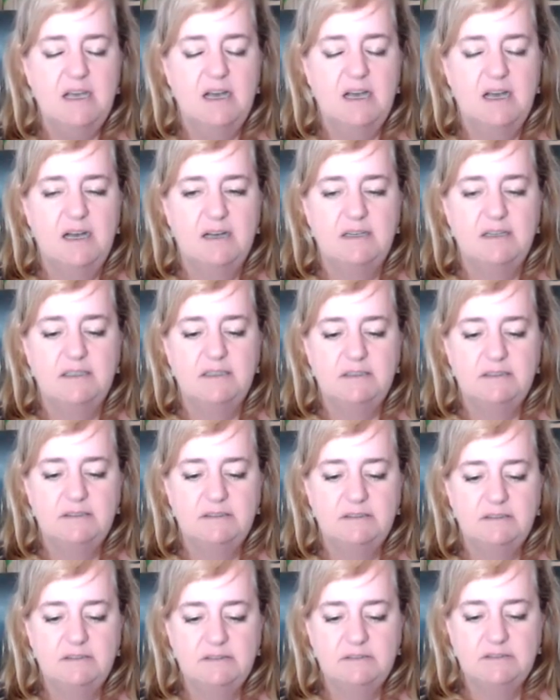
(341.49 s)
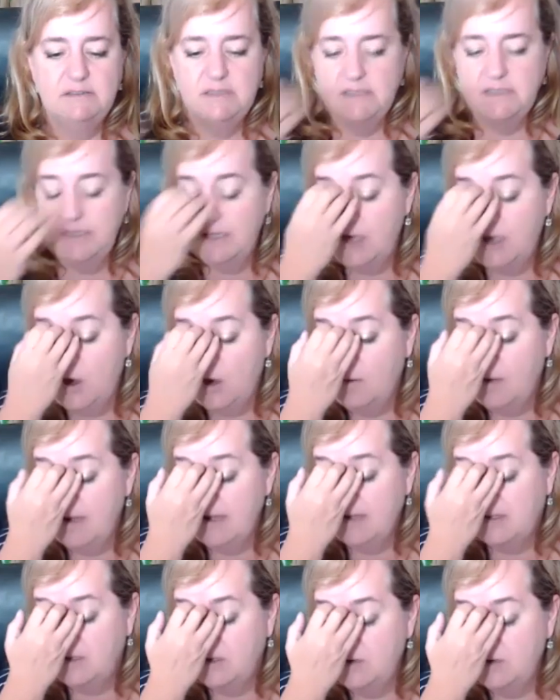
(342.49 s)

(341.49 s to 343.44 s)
as